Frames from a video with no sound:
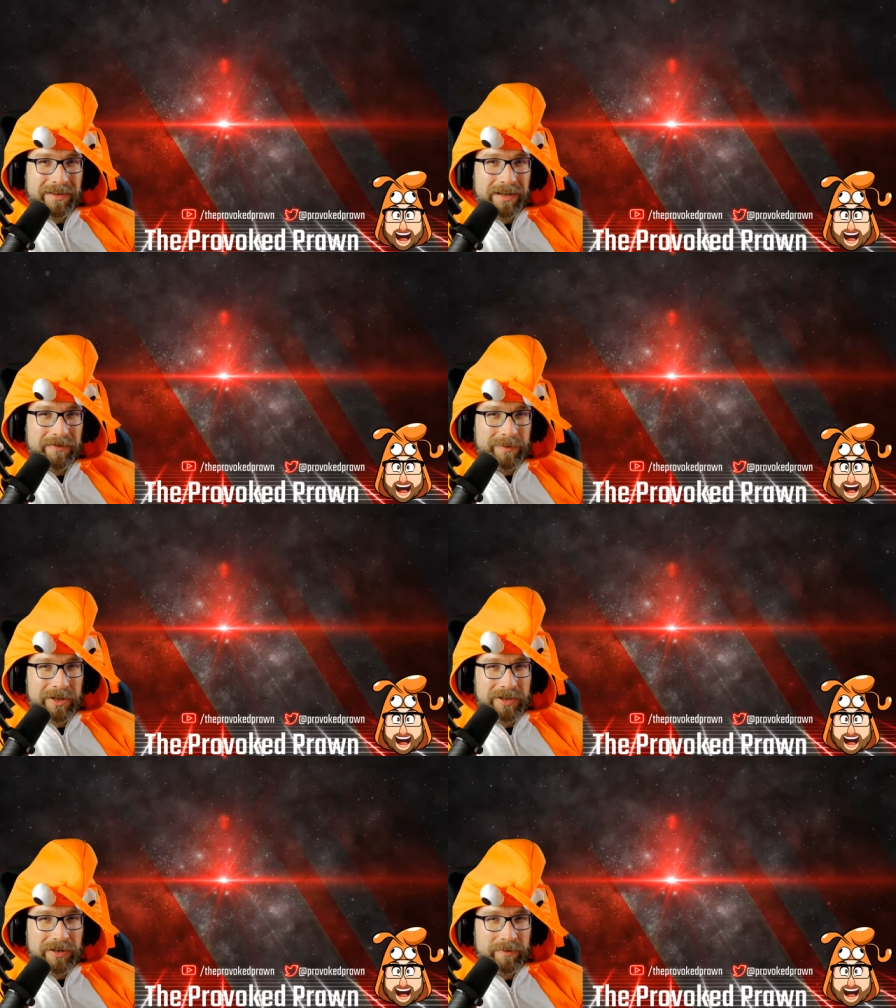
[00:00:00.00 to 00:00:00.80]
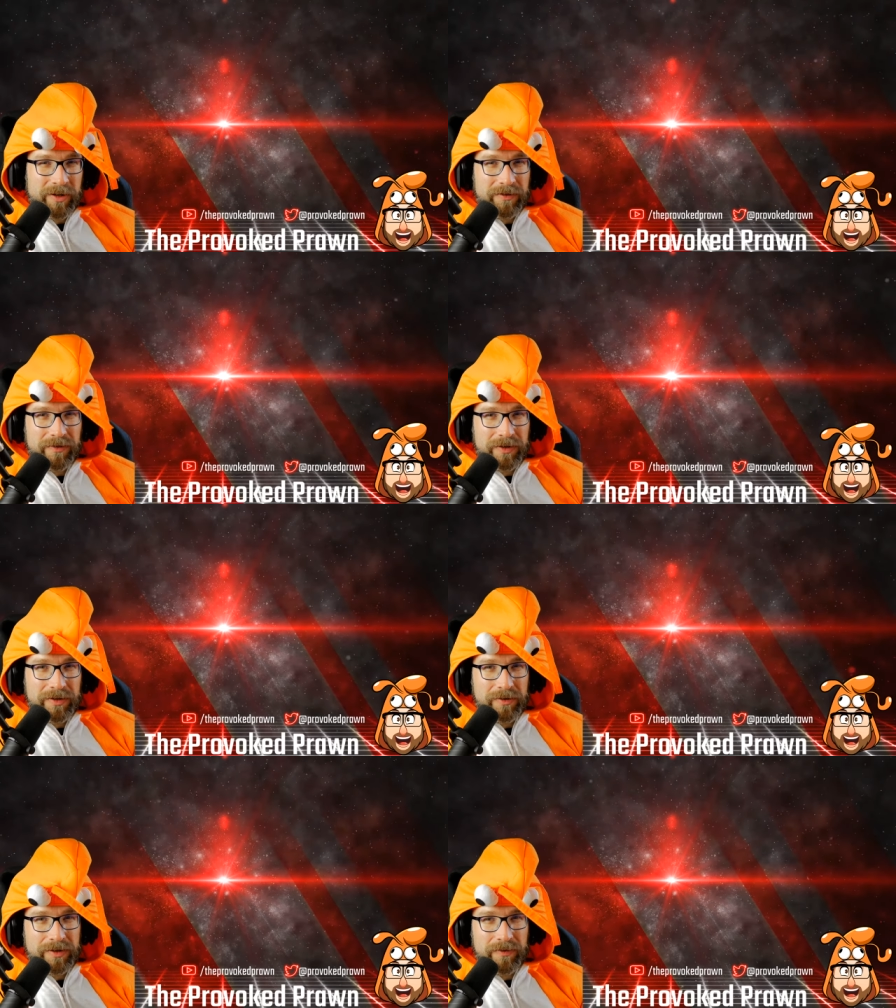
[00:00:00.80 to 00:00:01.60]
other information you might
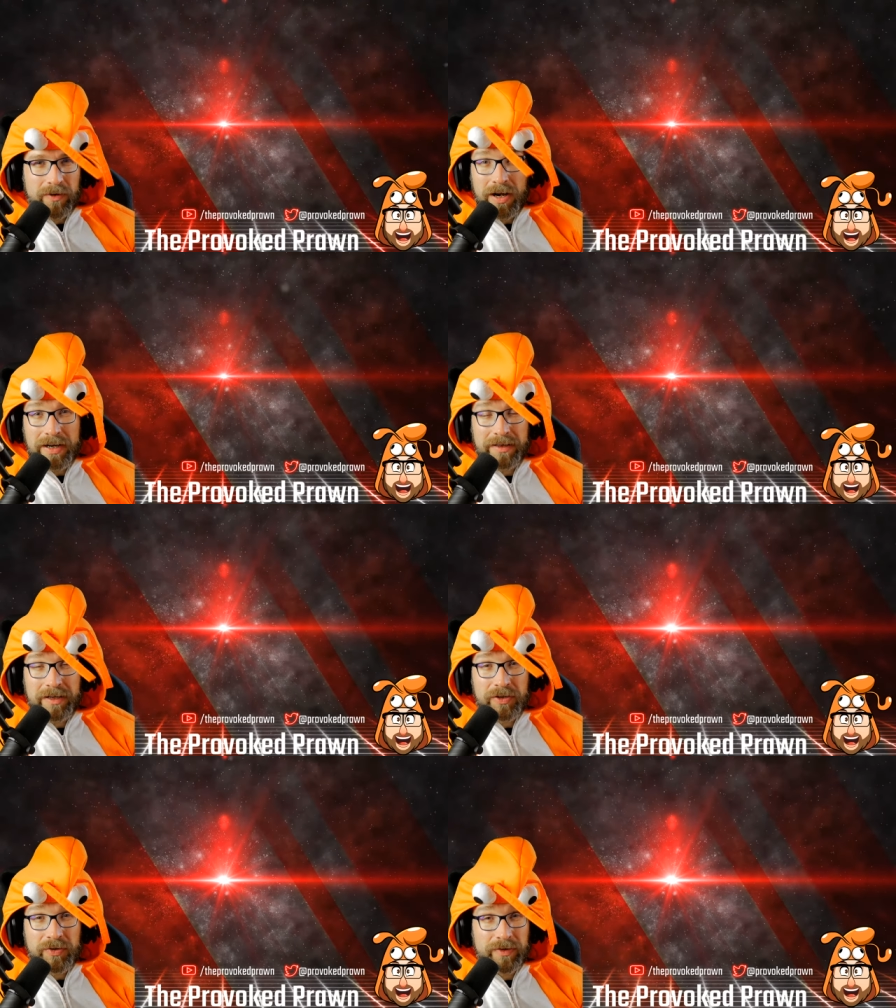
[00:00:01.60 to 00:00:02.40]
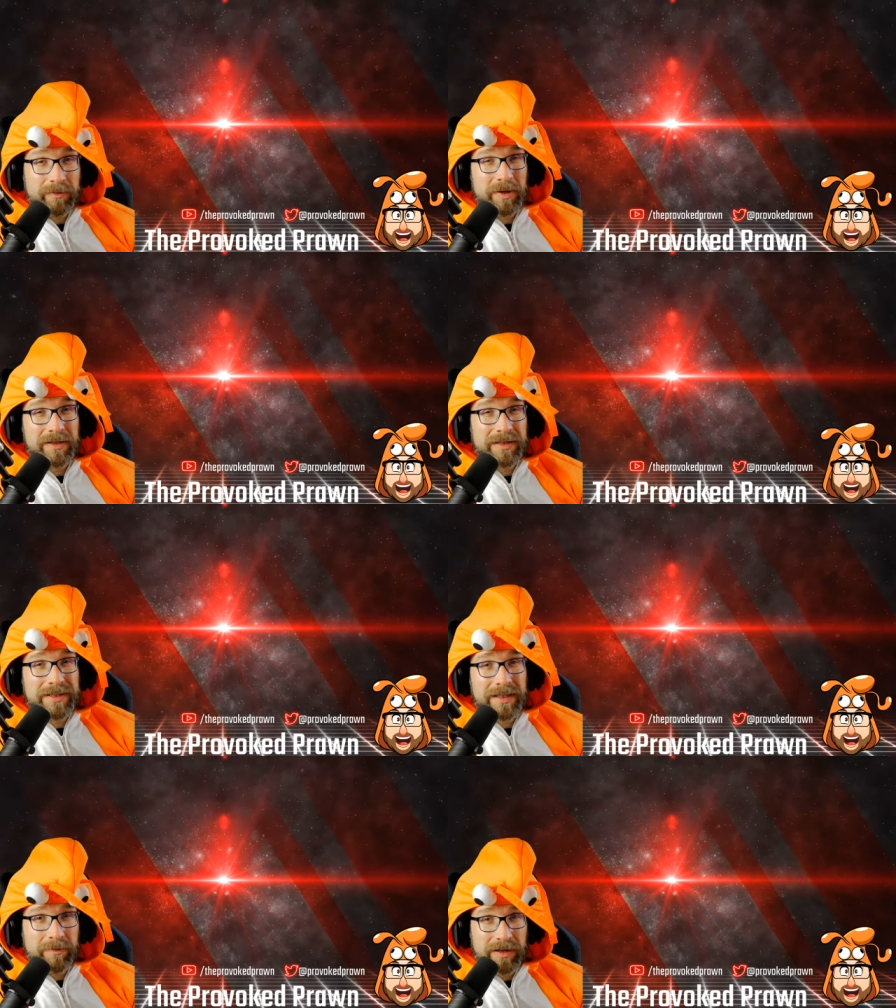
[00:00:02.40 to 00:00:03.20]
find useful. Click that join button to
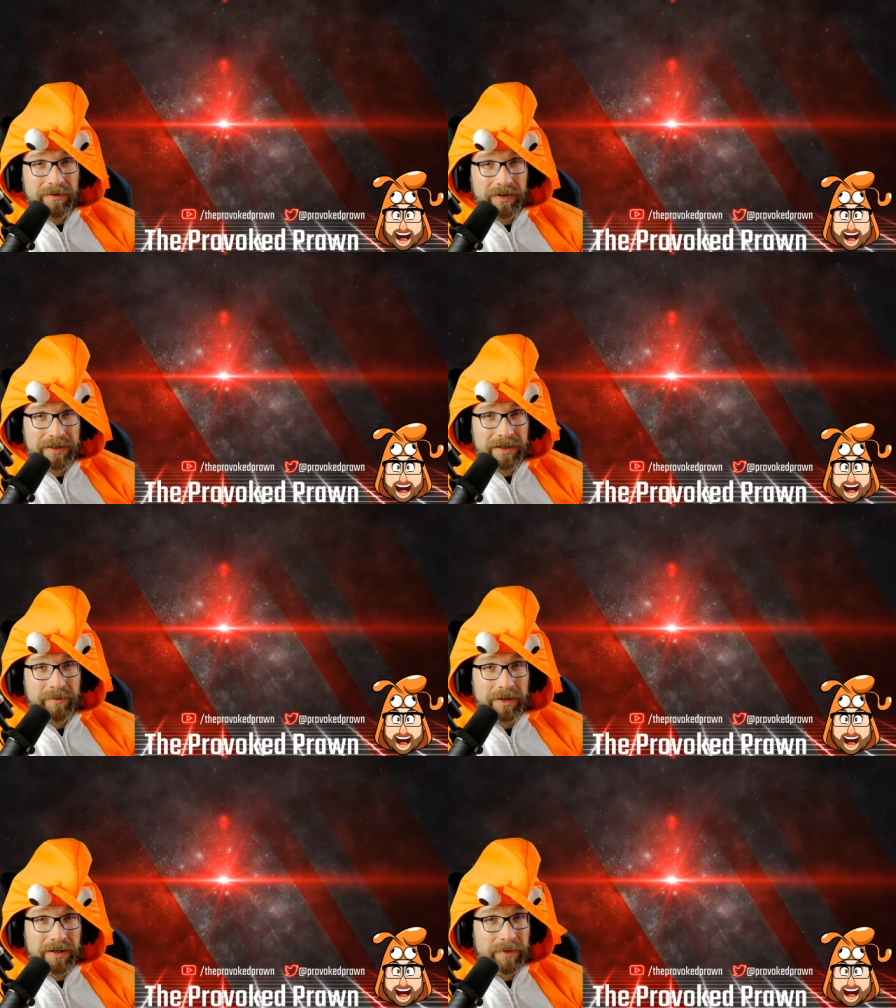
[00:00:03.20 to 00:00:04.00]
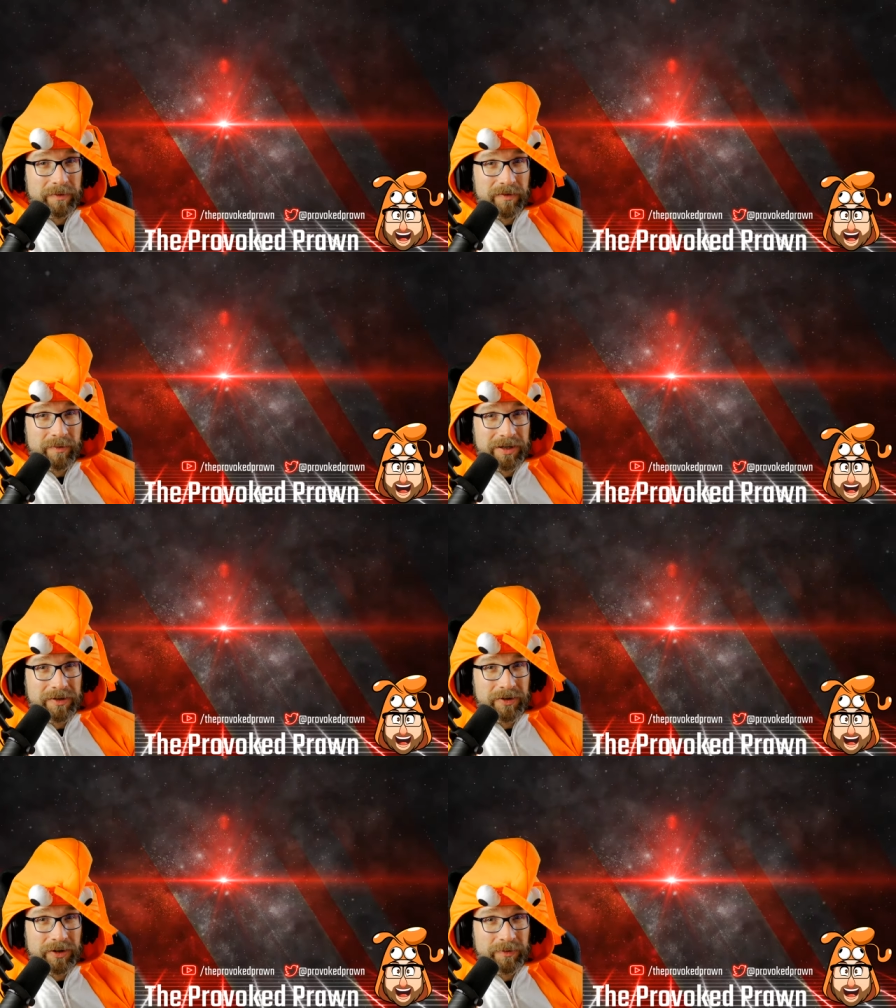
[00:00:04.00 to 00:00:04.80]
see the benefits of being a member of my
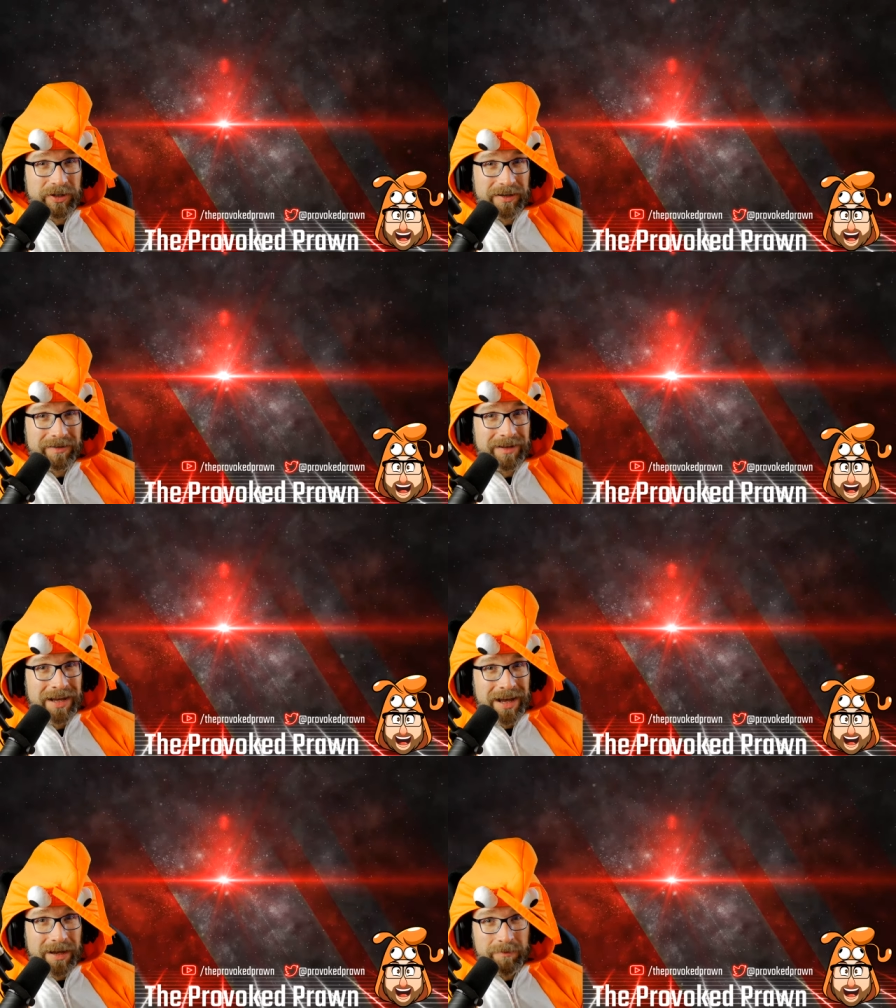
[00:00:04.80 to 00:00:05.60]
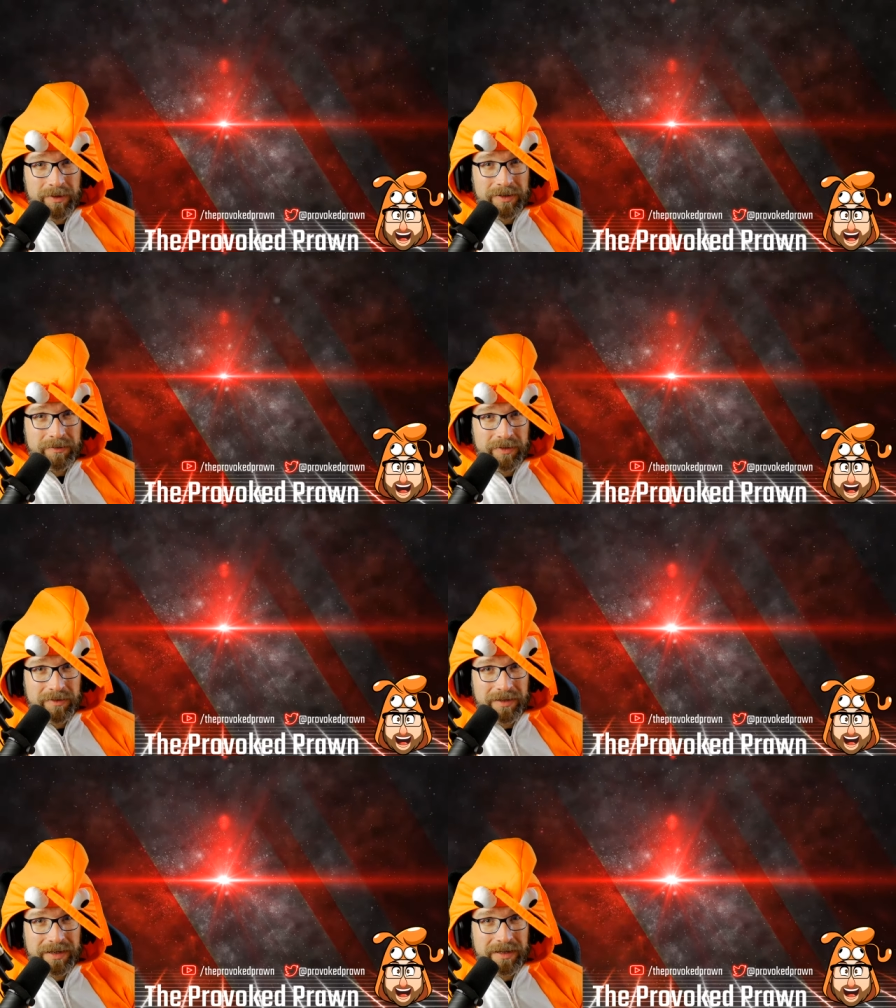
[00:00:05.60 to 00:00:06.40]
YouTube channel. And most
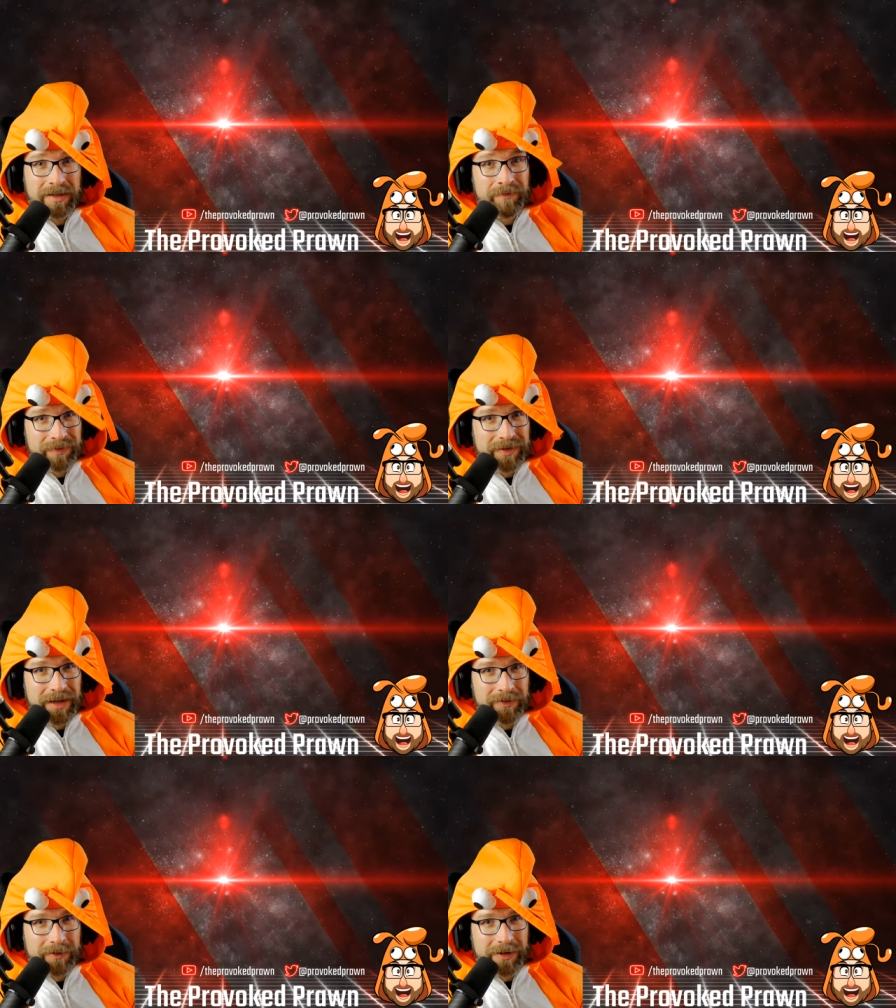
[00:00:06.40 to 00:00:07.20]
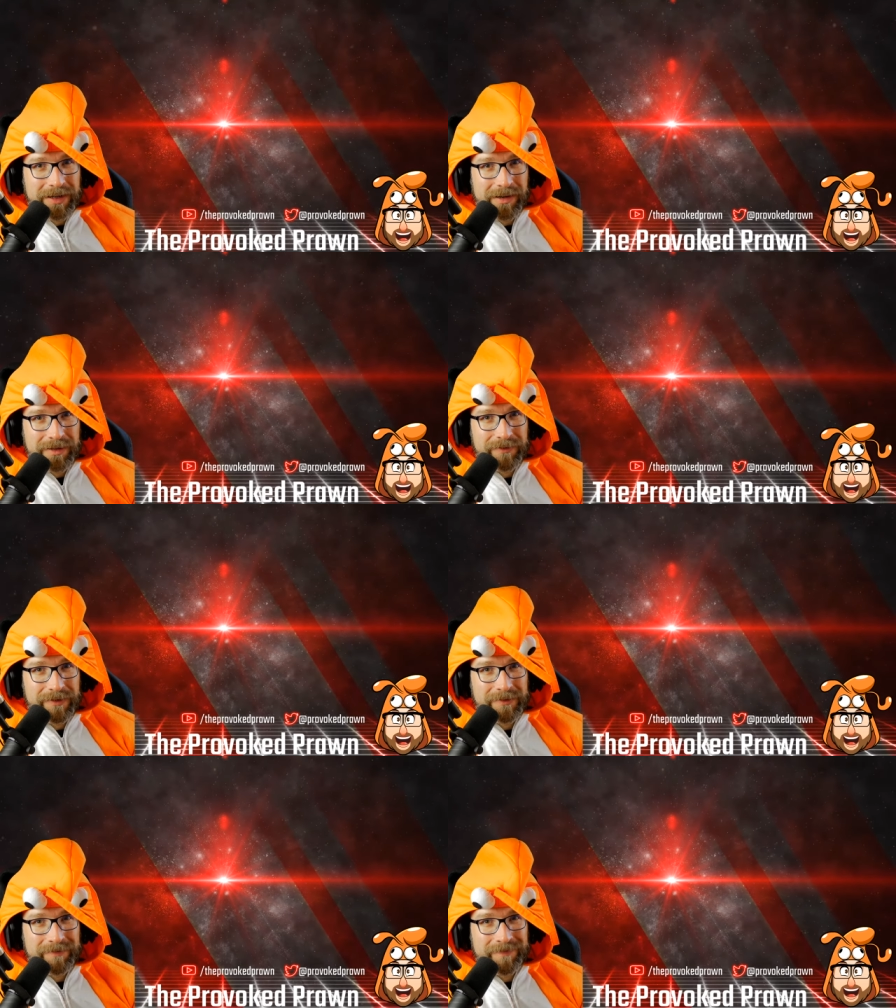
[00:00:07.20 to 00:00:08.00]
importantly, have a great life.